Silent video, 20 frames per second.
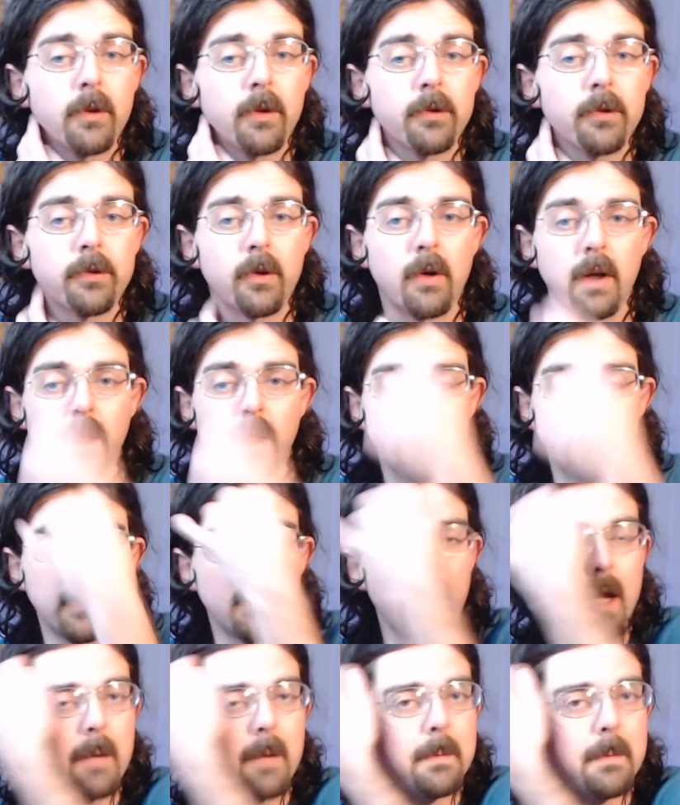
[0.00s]
So I
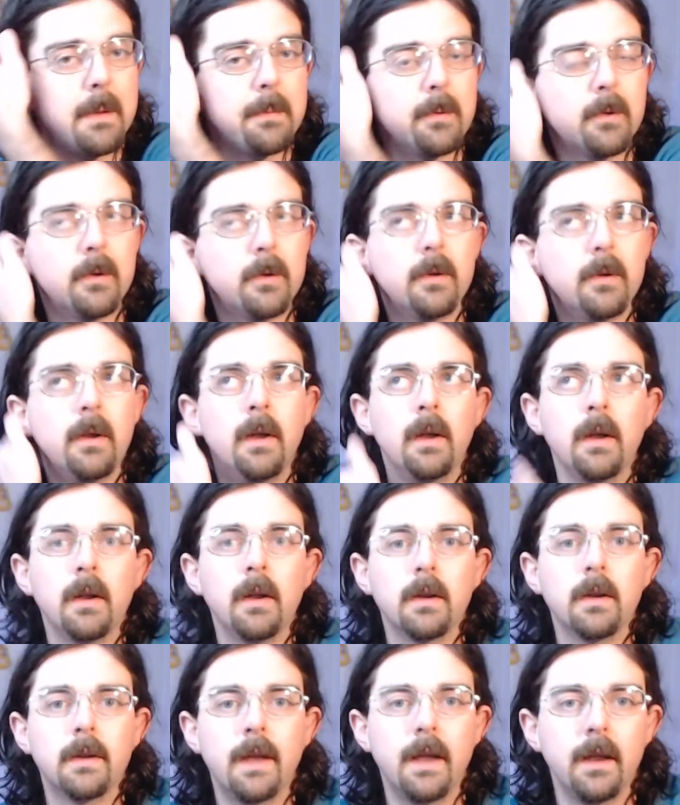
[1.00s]
know a lot of people,
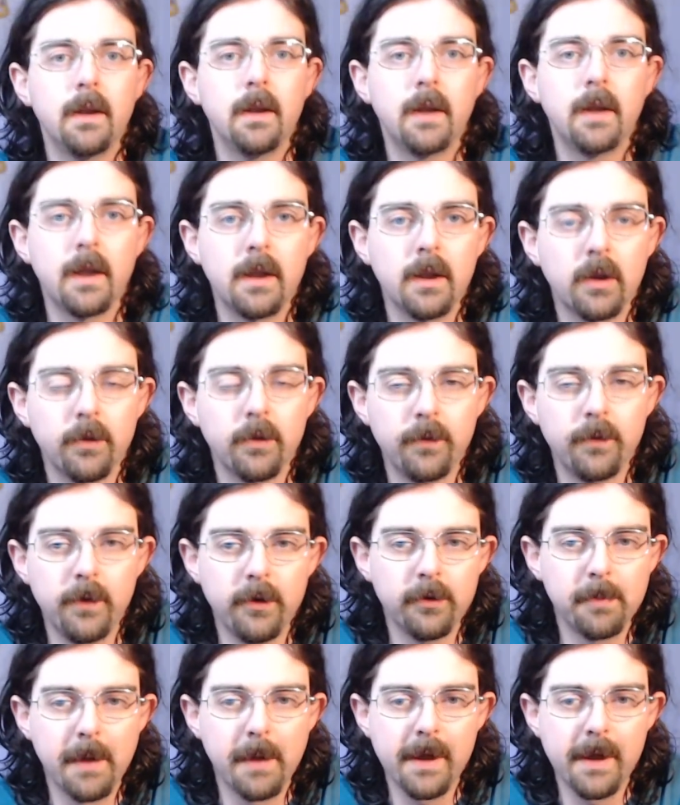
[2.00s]
they get
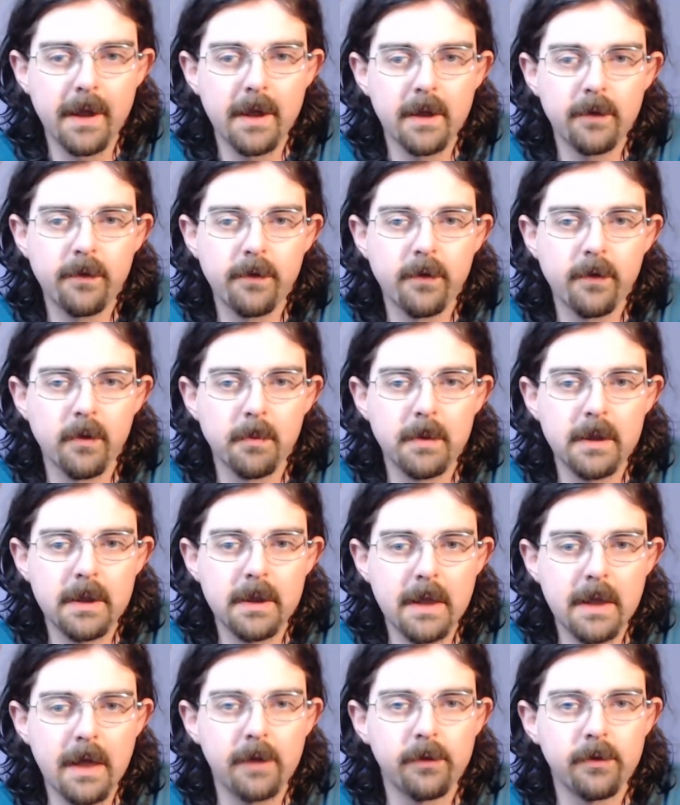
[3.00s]
confused by that answer. But
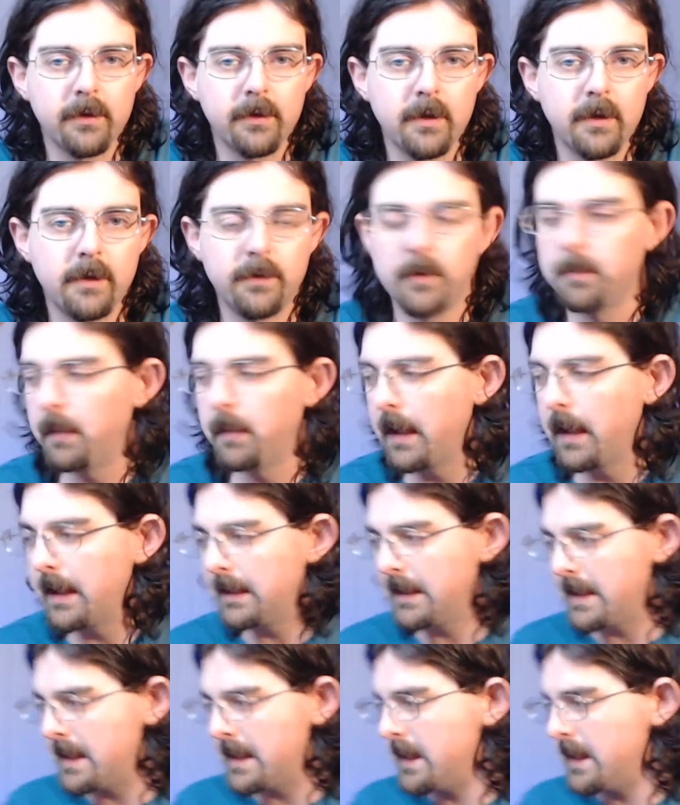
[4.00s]
yes, if you play
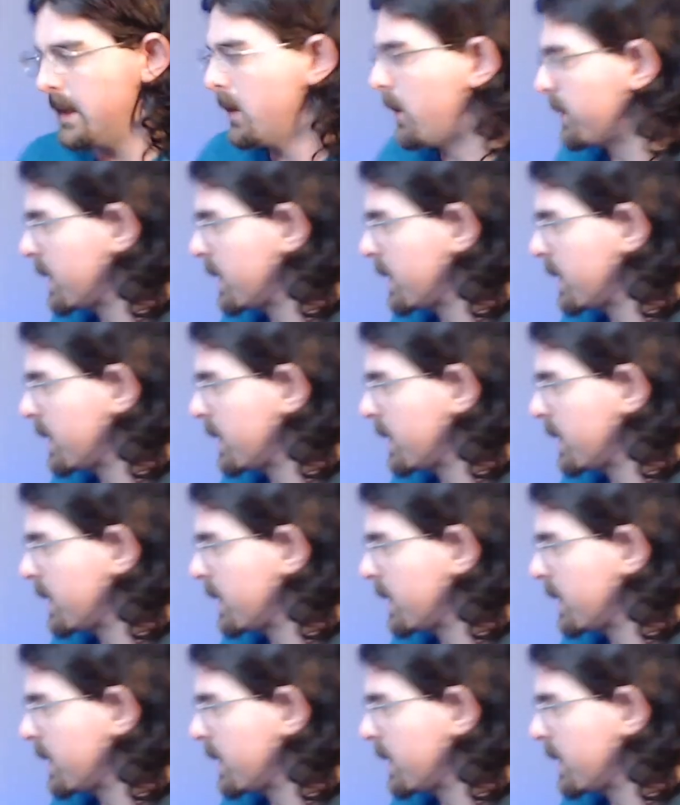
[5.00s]
an E on